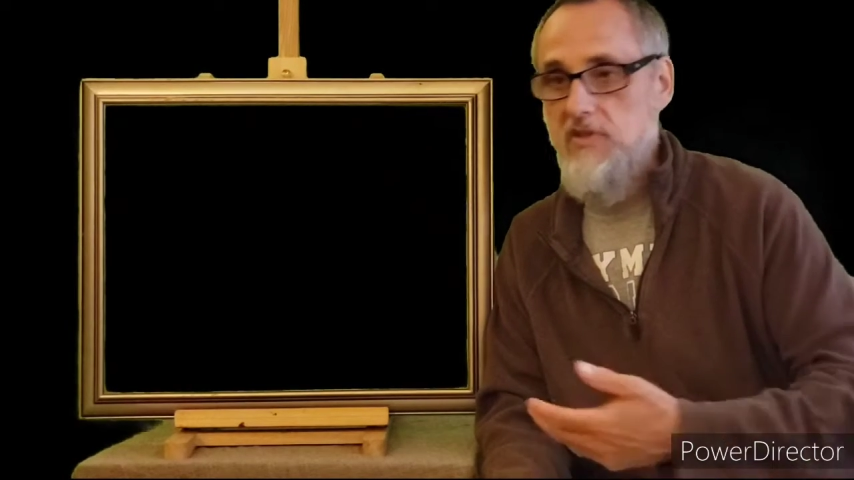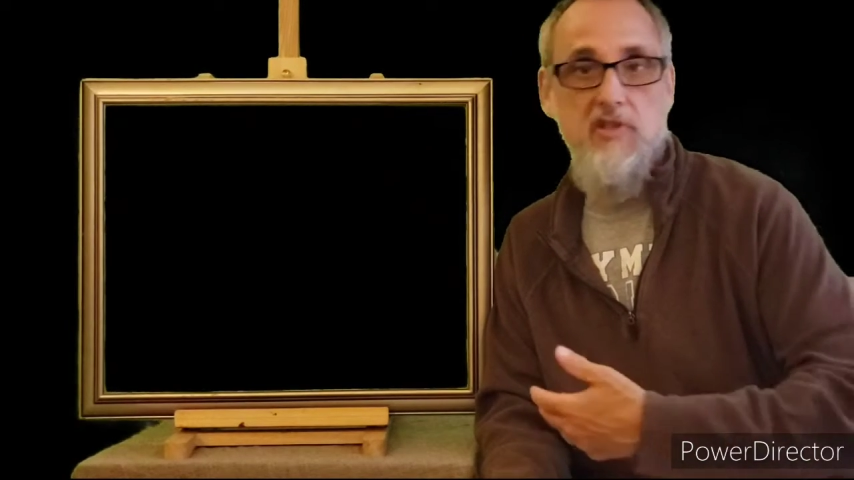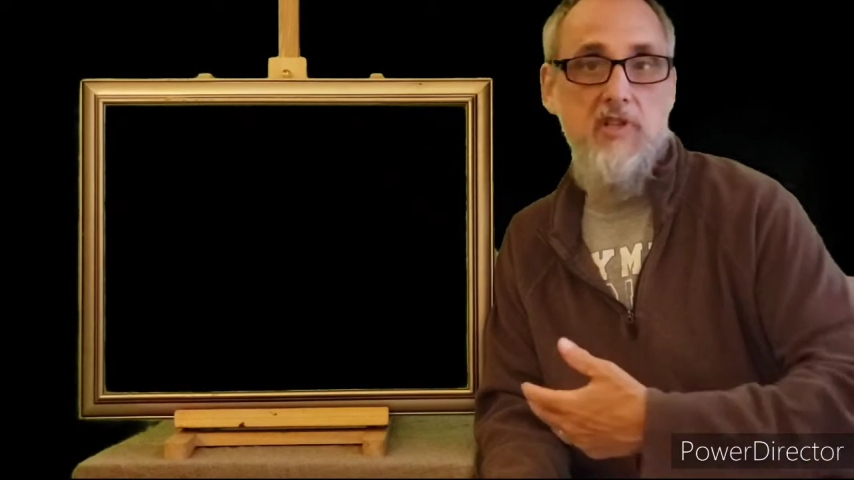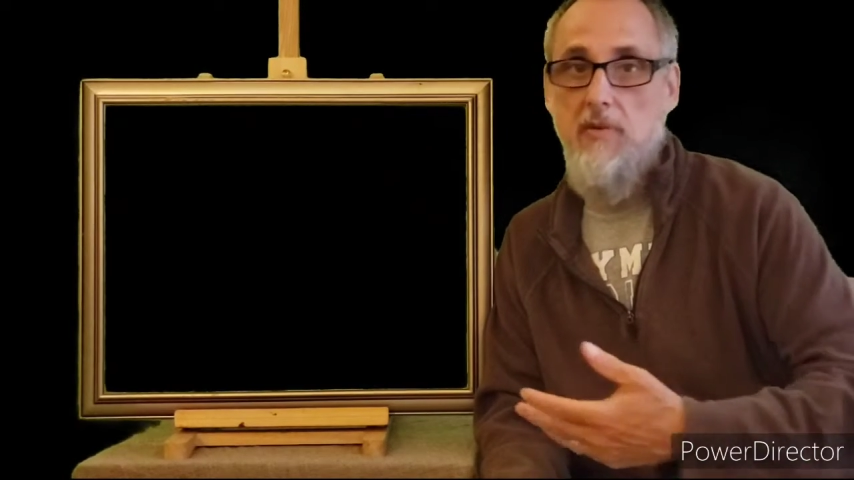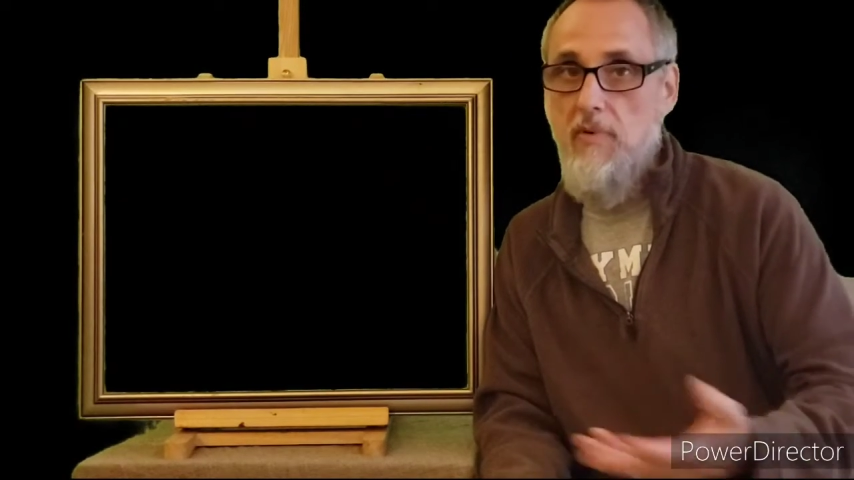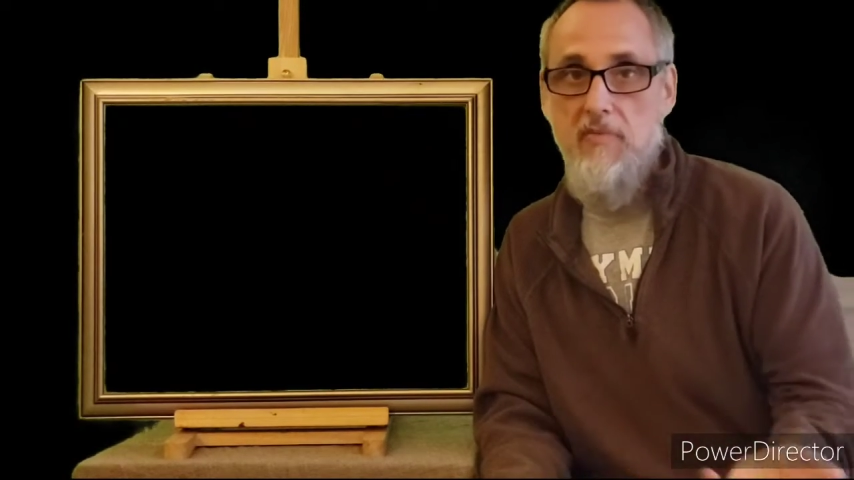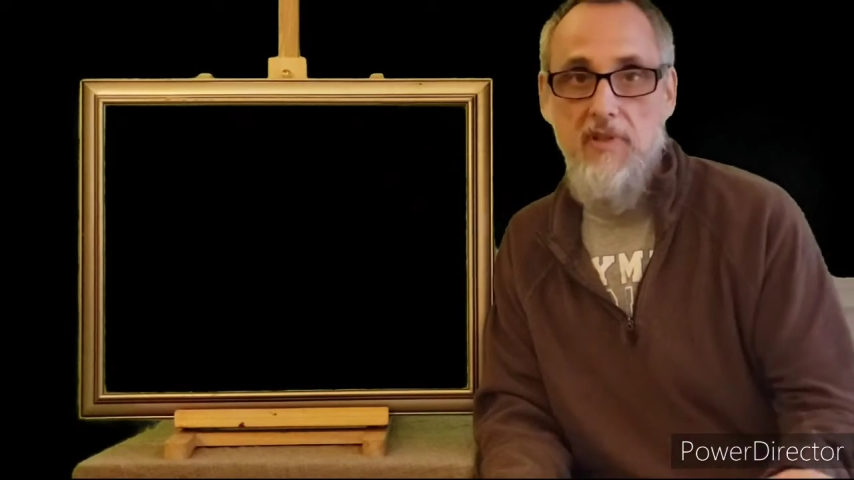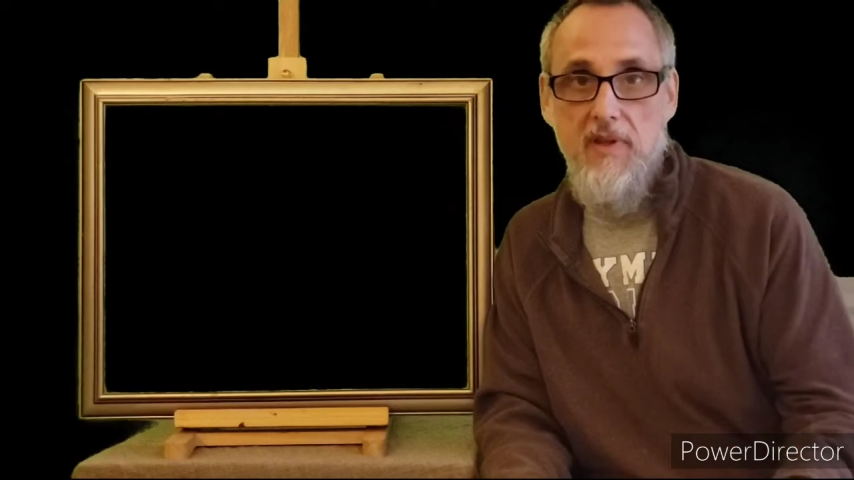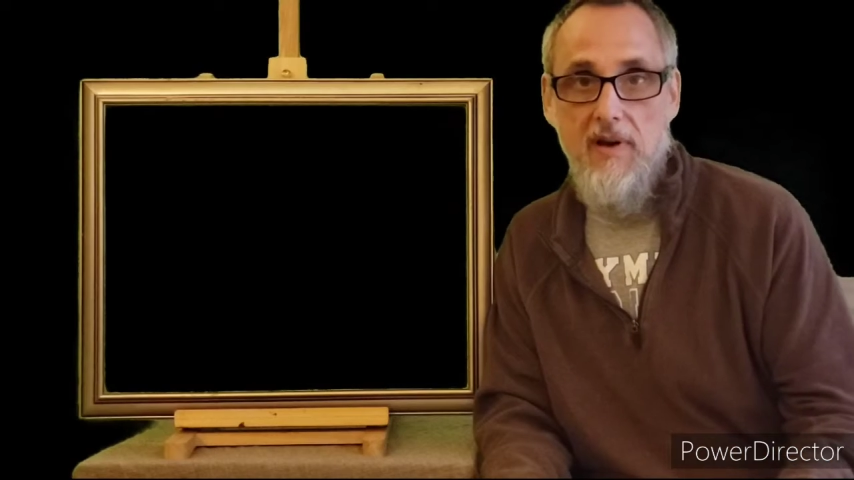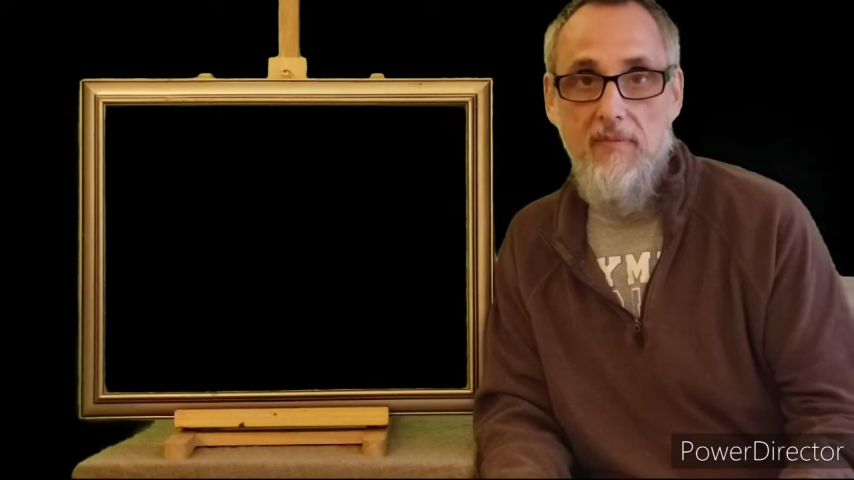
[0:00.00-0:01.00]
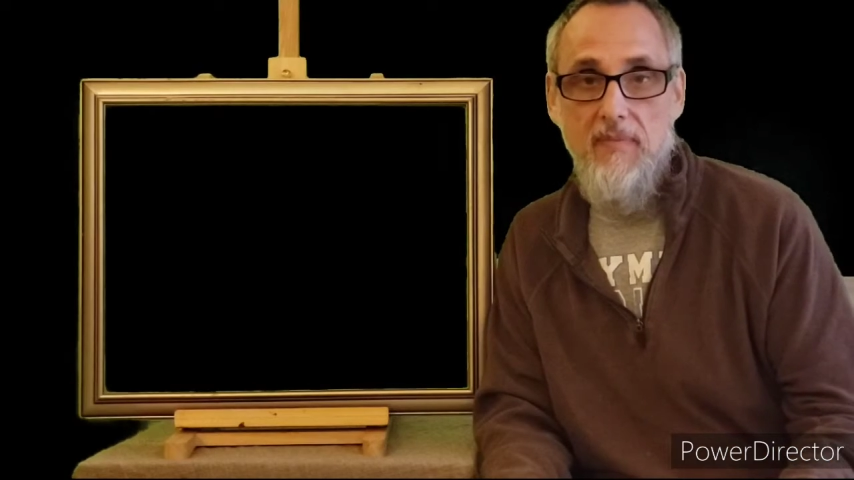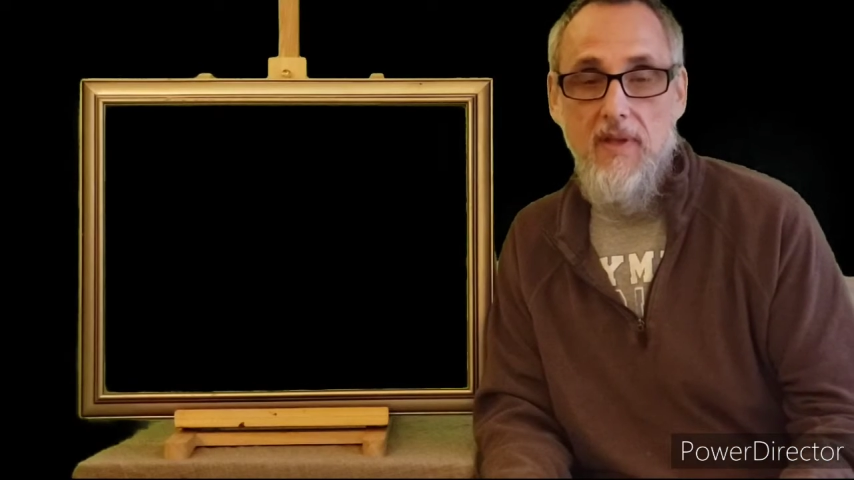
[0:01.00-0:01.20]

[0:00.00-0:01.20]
just keep them in there.